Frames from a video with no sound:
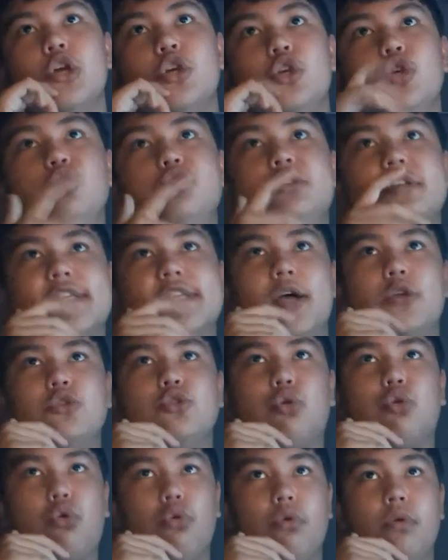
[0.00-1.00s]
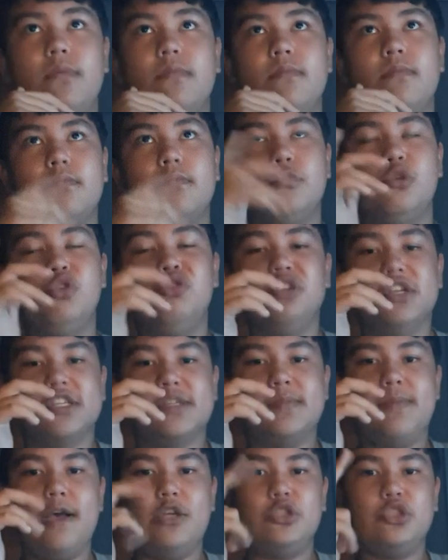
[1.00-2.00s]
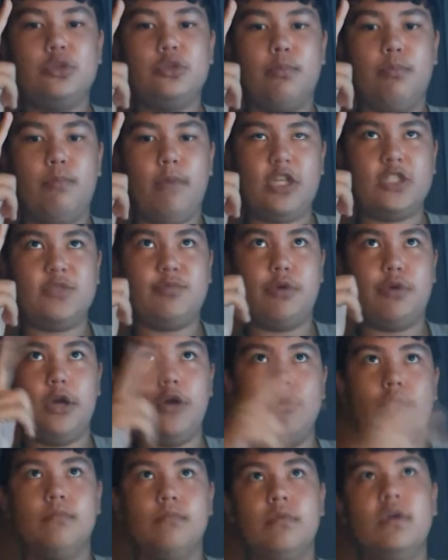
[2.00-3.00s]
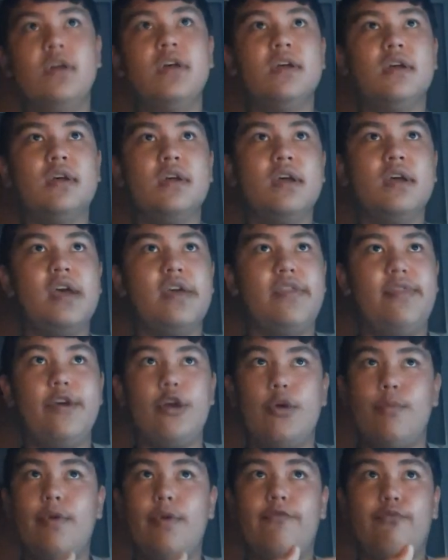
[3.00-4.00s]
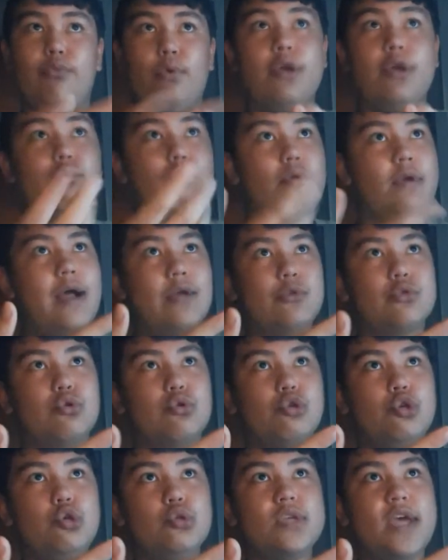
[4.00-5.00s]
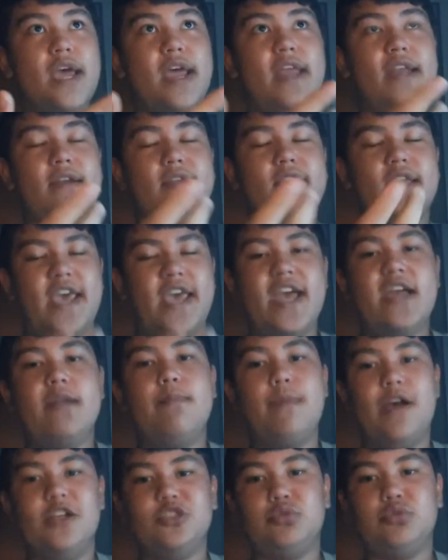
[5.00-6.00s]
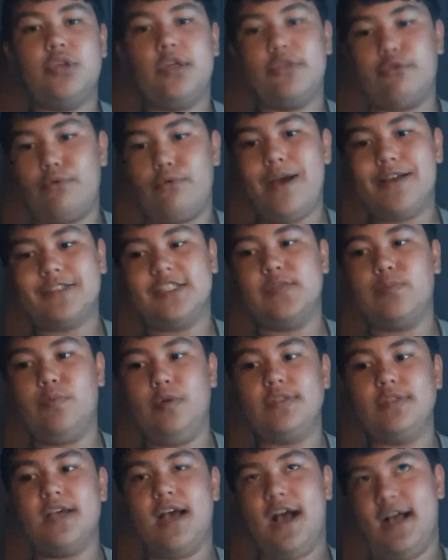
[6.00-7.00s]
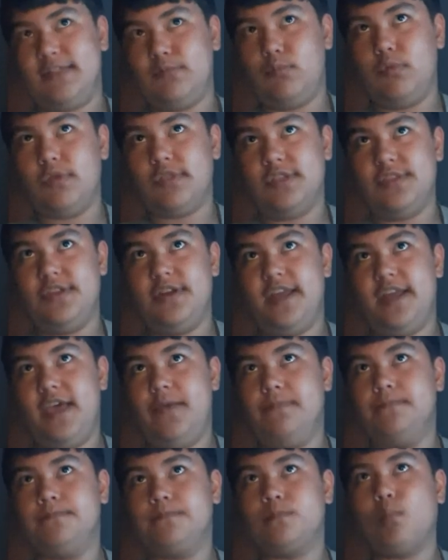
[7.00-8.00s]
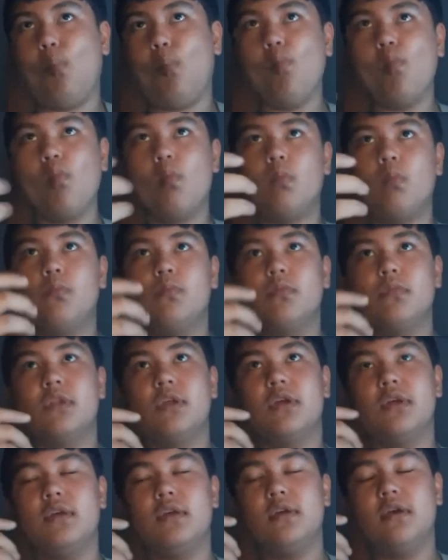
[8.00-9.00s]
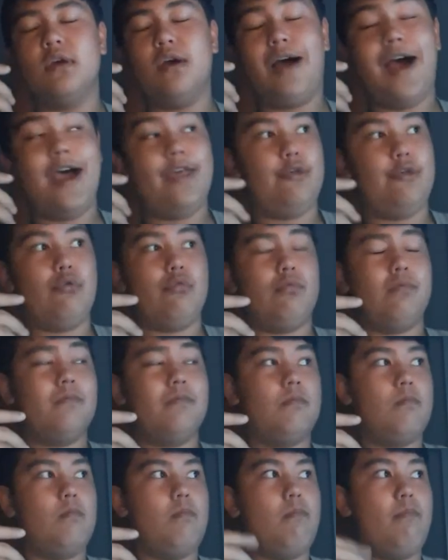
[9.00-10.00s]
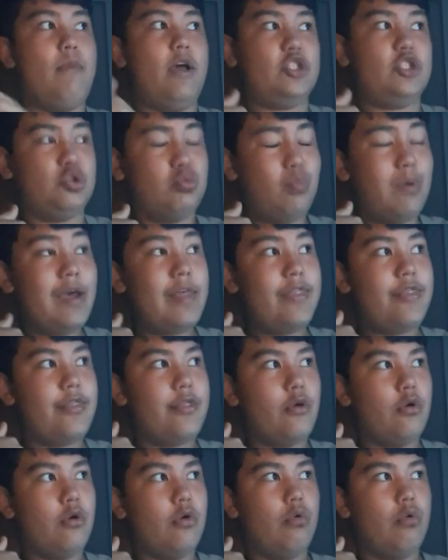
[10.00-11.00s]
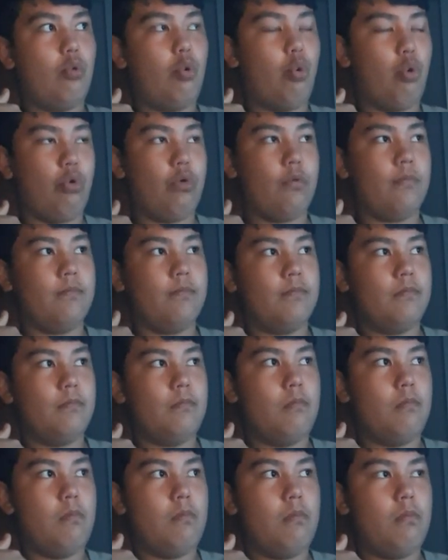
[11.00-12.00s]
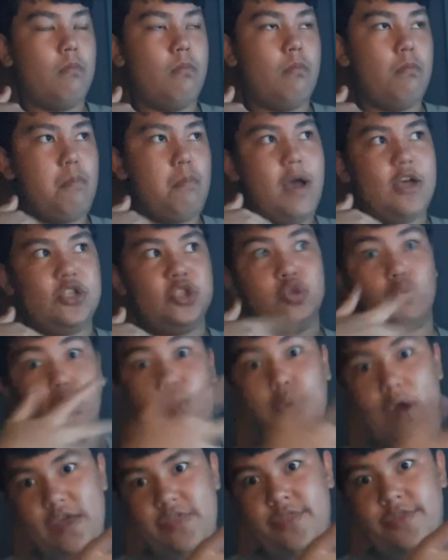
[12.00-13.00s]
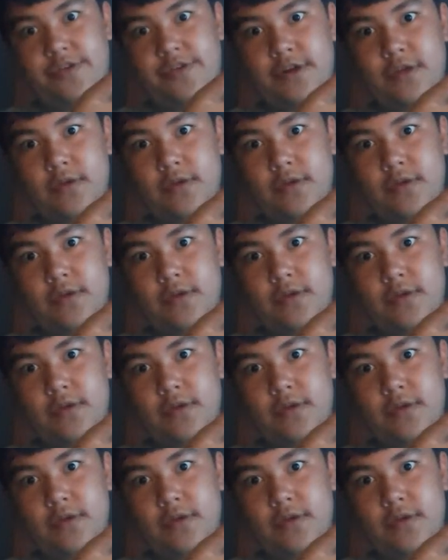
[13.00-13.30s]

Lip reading: U6 Outdoor, U6 Mesh, Mesh Pro. They are meant for indoor and outdoor use and can mesh with other access points as what's in the name. Either mesh with or mesh with.